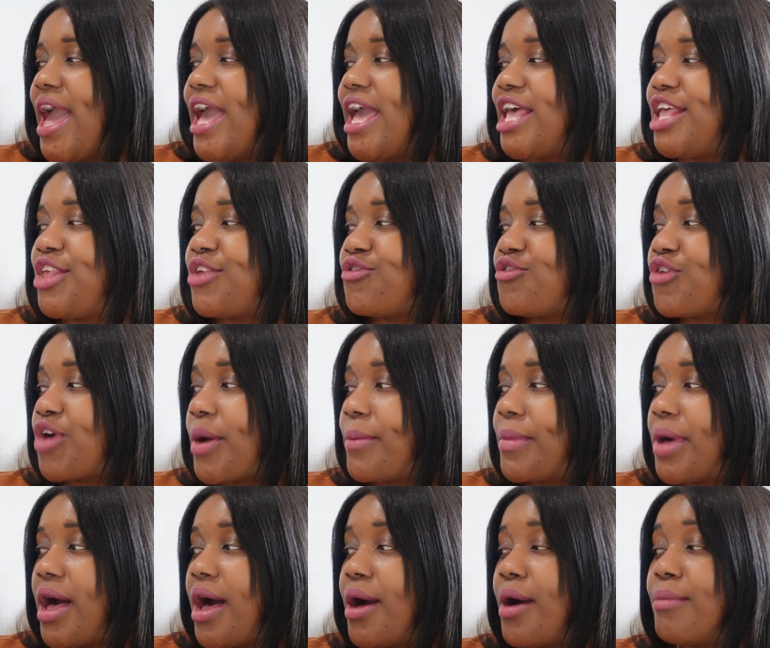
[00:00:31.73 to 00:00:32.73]
It's from
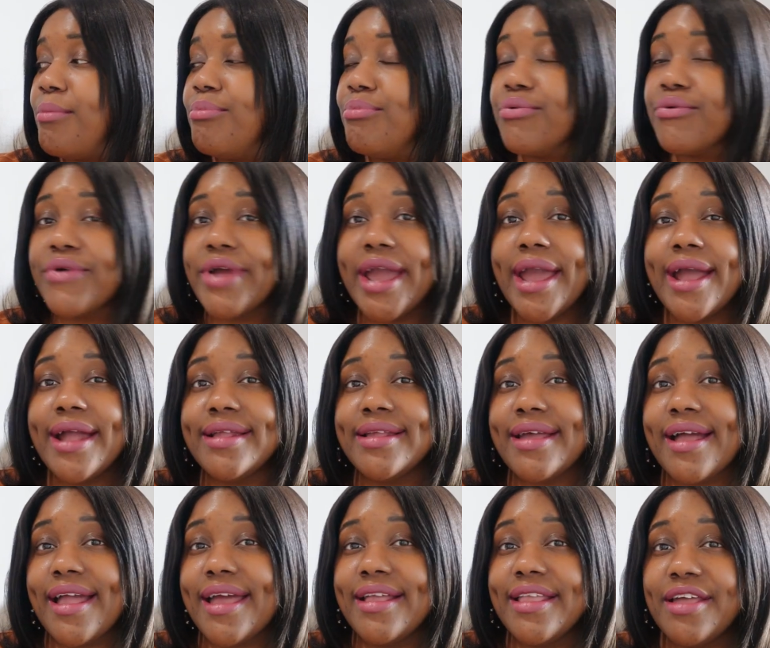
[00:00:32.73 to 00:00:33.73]
a brand
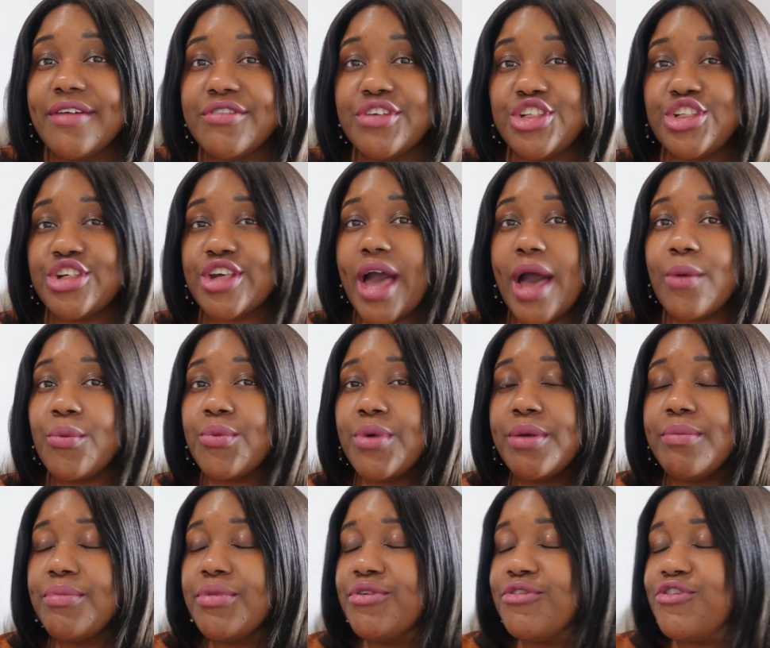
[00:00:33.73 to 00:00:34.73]
that I never shopped
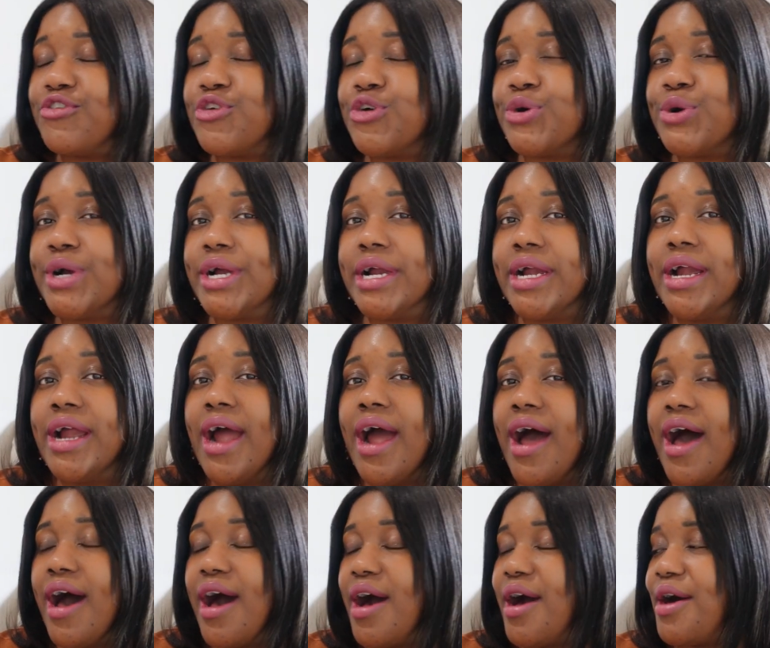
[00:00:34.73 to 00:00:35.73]
with before,
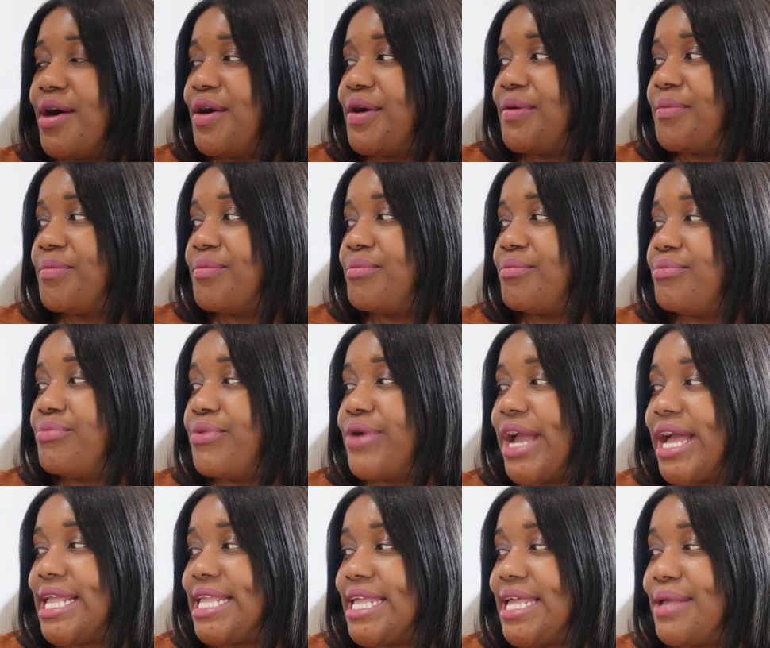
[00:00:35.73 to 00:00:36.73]

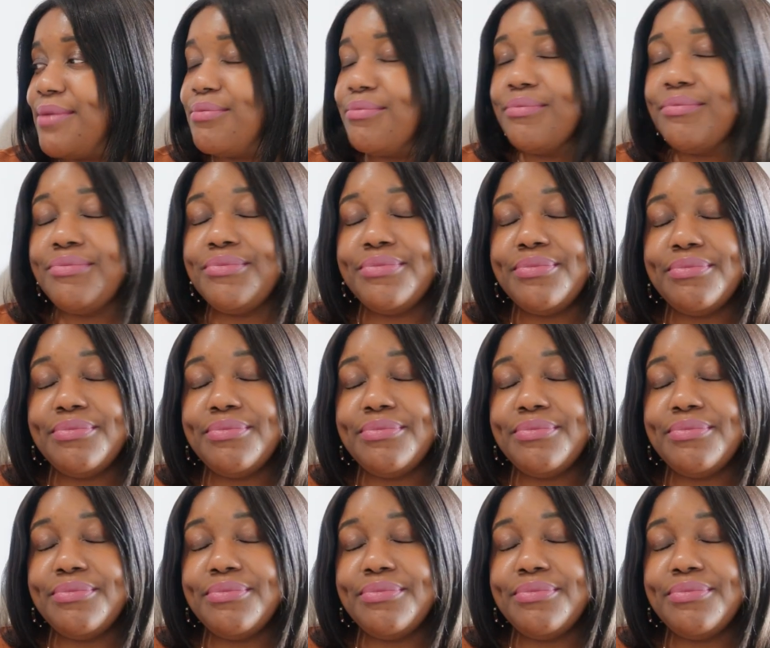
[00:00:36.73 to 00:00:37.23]
Brandon